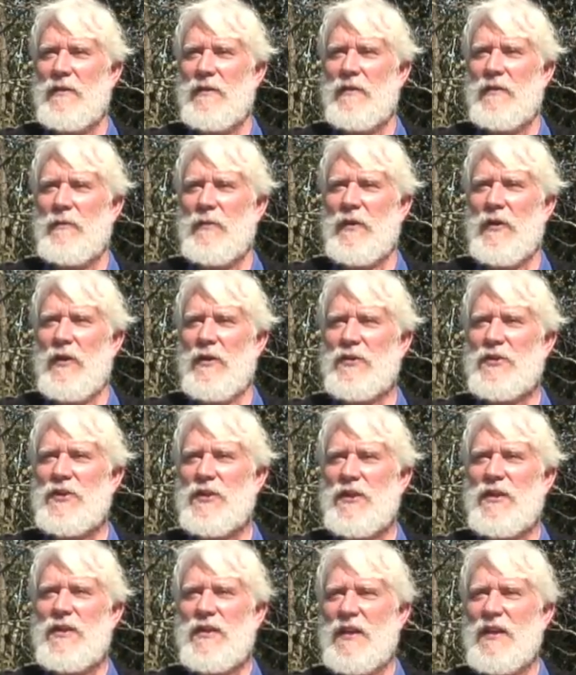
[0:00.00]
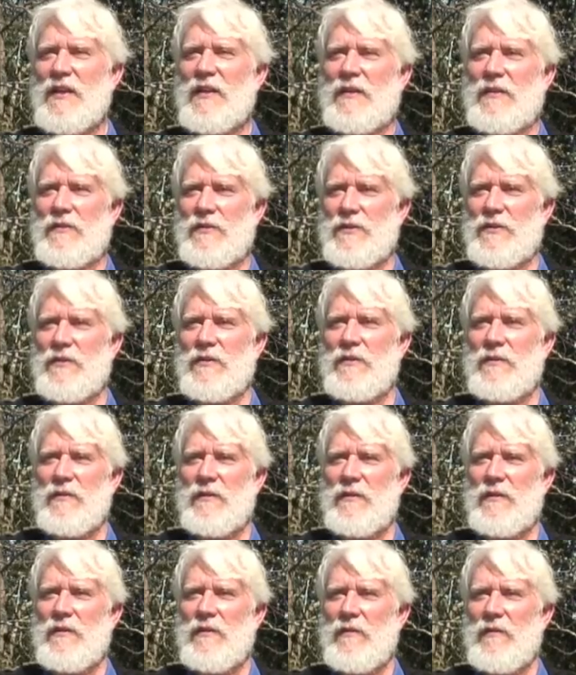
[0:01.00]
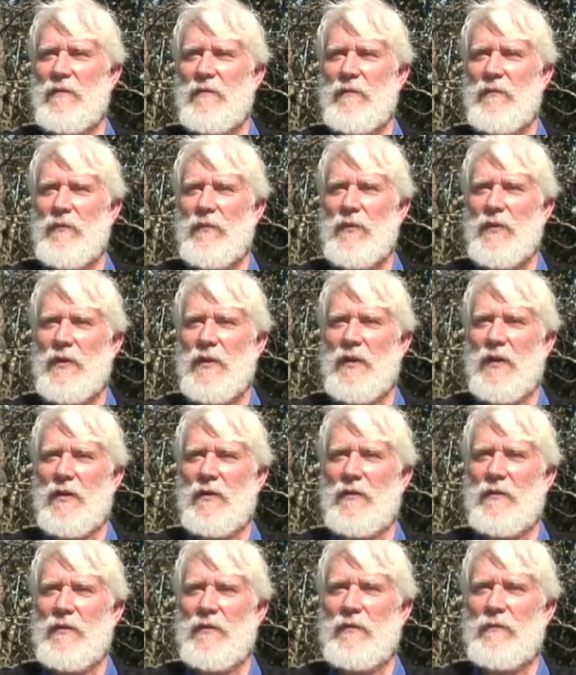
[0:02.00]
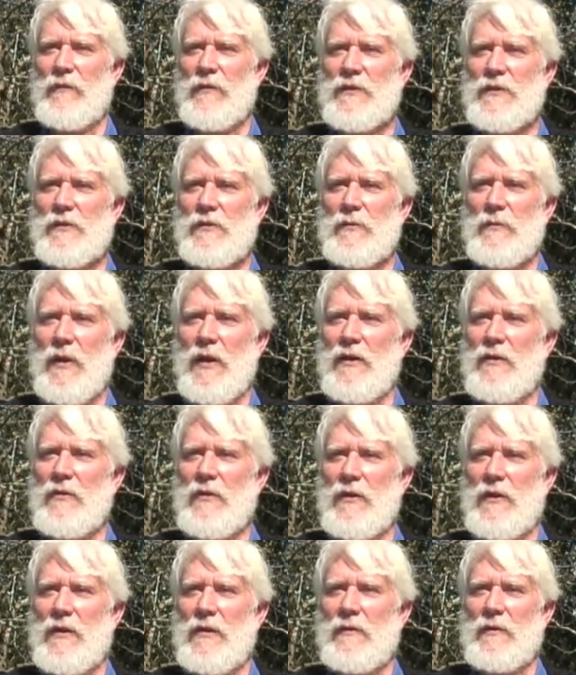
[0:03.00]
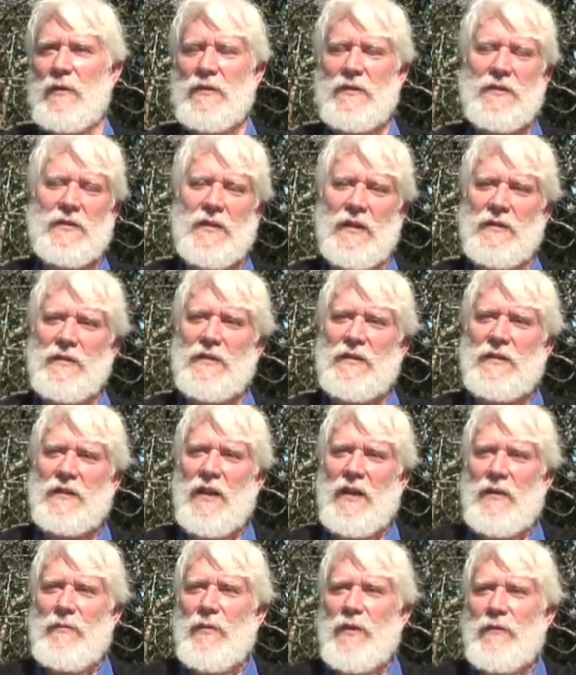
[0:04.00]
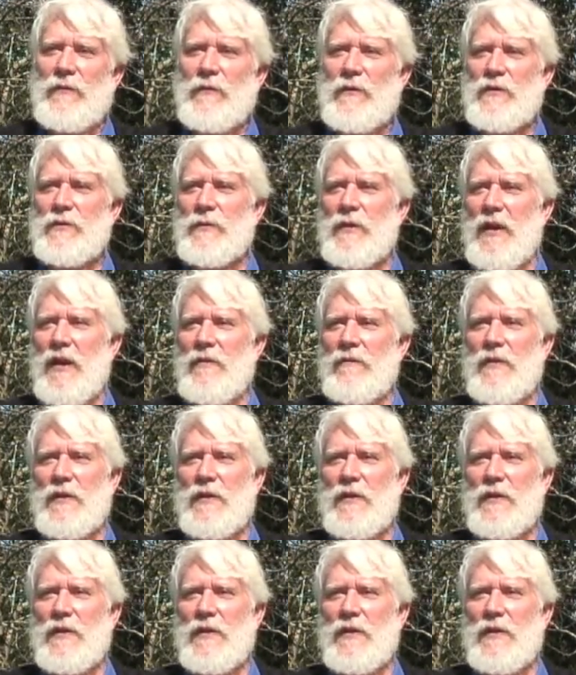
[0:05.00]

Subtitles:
We all see things, physical matter related, because that's the kind of metaphors we have.